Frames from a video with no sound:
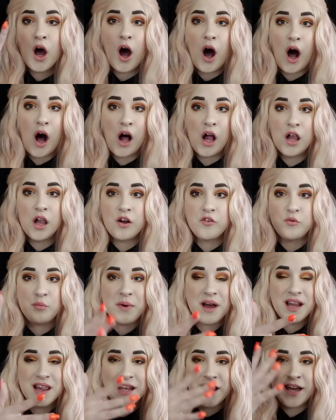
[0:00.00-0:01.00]
all over
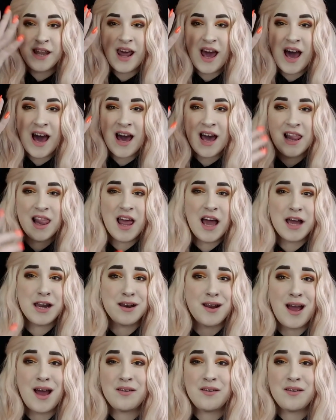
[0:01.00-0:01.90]
my lid. Eyeliner,